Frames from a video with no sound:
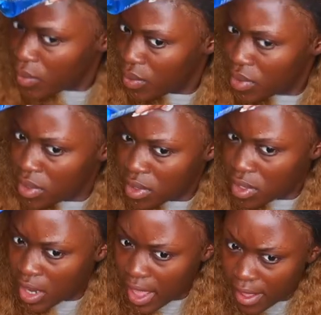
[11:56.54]
mousse
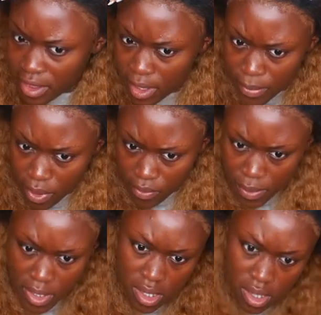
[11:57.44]
to like the
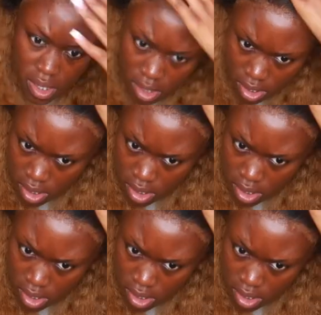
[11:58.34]
perimeter